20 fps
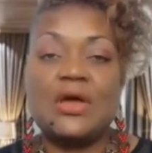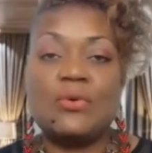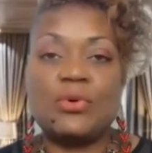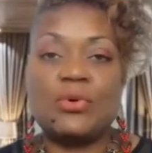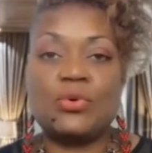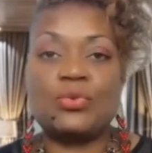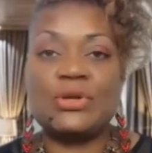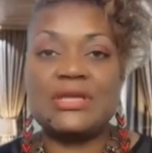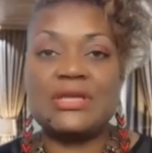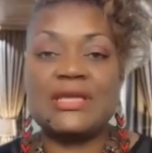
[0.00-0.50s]

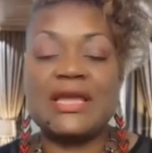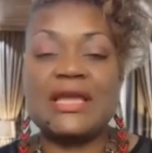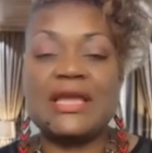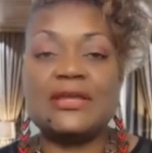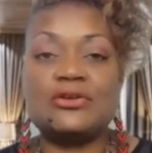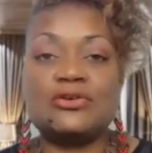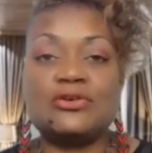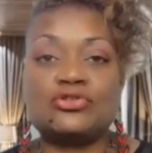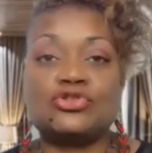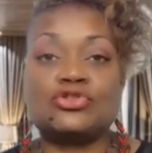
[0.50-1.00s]
but we
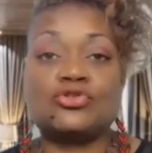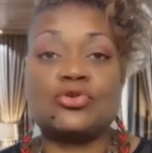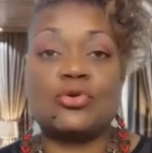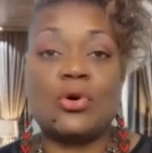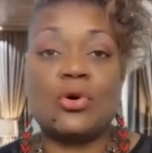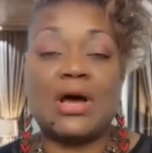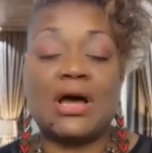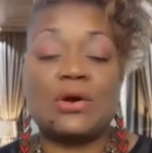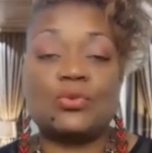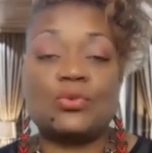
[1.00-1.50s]
can
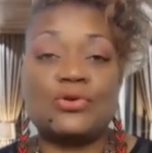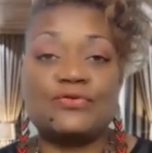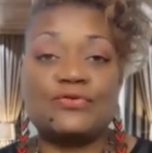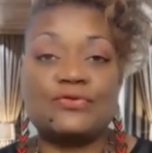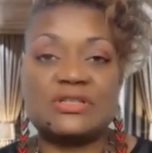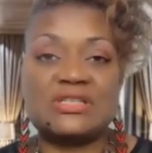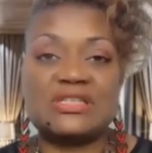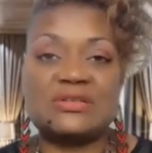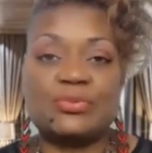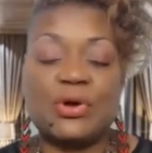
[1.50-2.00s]
control how we
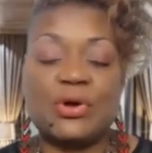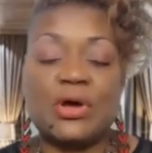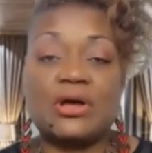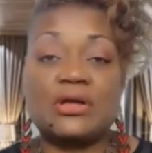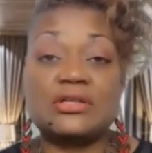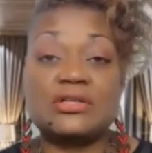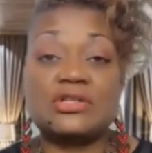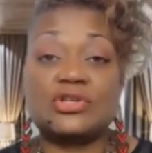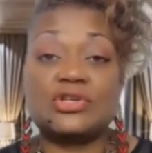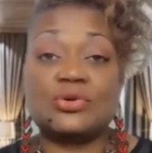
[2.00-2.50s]

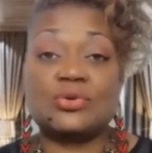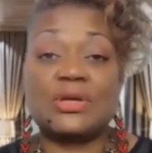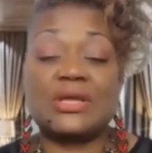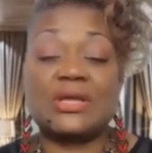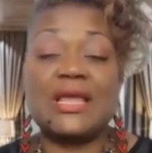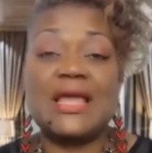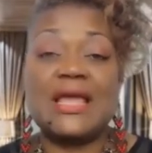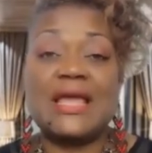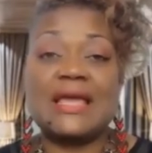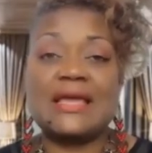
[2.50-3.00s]
respond to it.